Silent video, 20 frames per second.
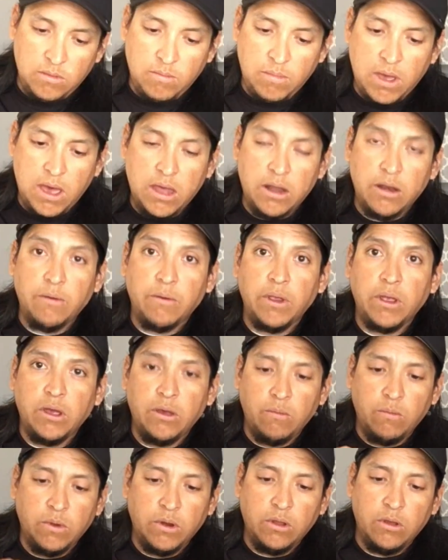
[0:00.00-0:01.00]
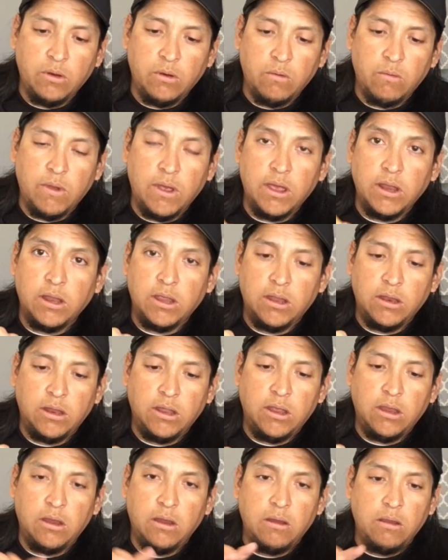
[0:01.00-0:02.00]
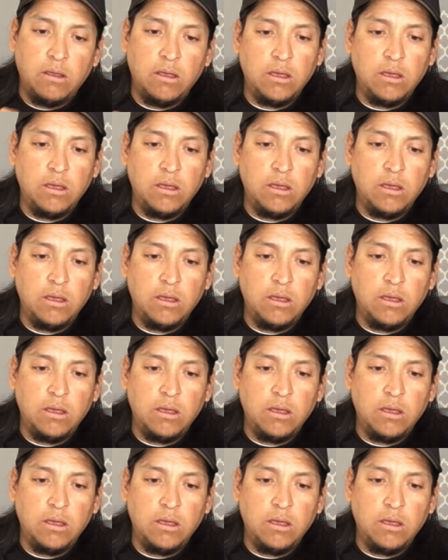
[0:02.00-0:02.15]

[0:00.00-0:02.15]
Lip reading: Battery would go right in here.